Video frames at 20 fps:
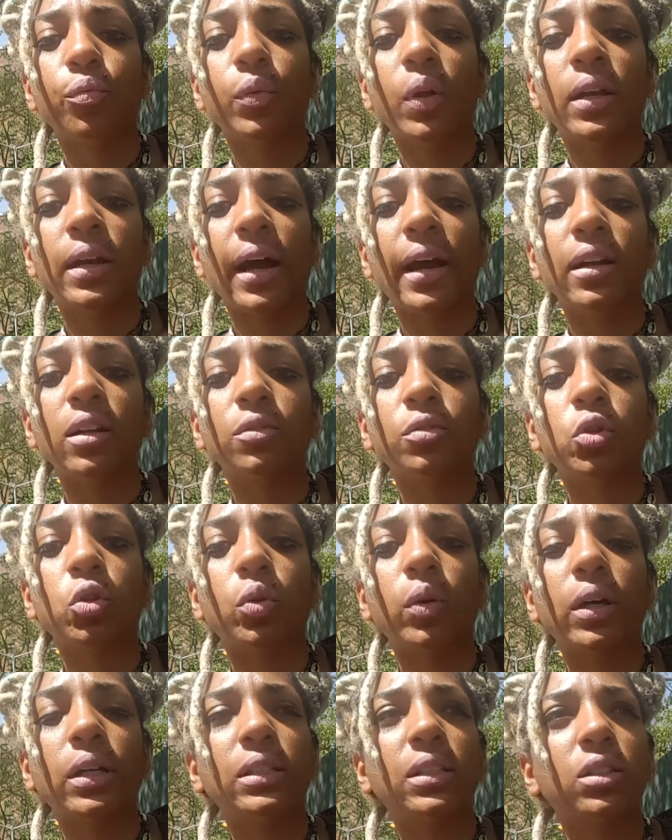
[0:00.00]
The Knight of
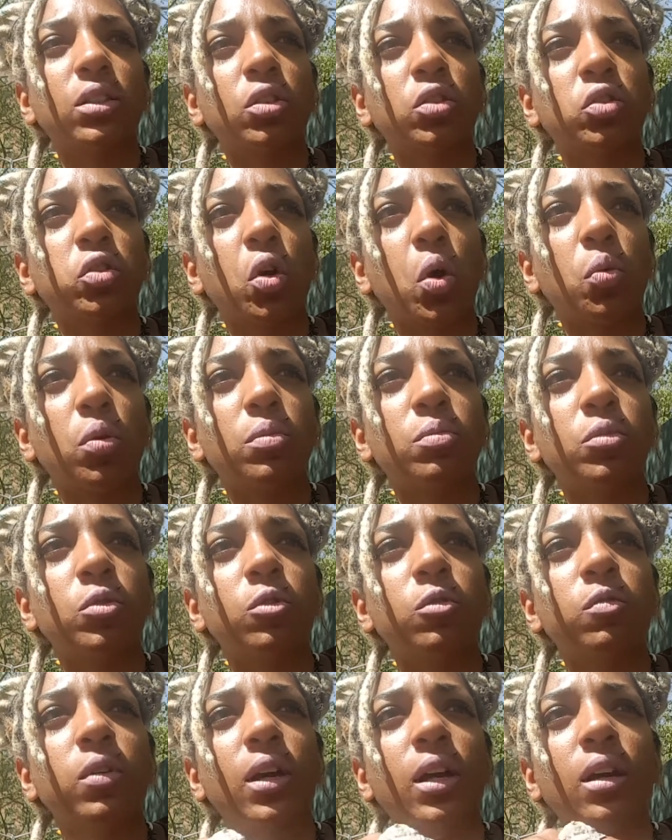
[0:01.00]
Coins is a slower
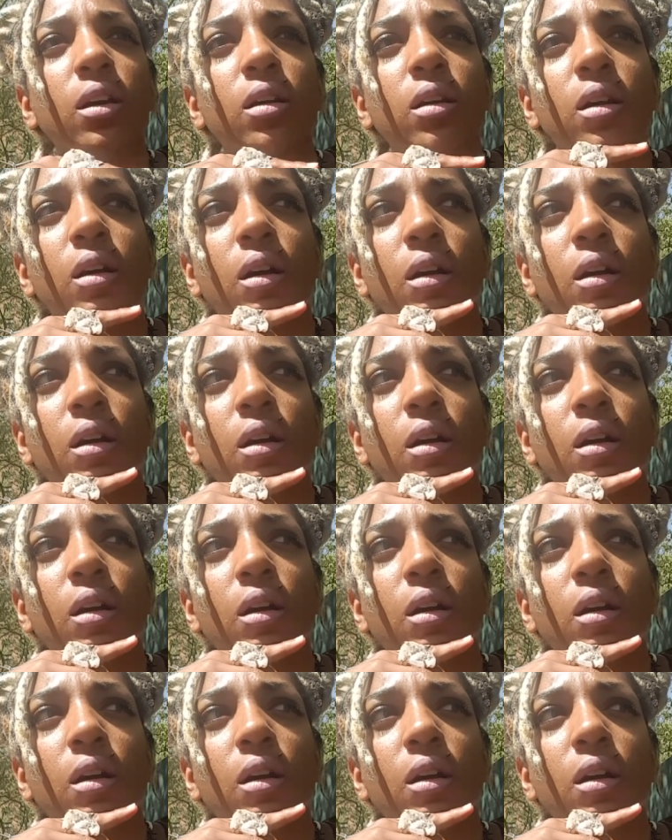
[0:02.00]
moving.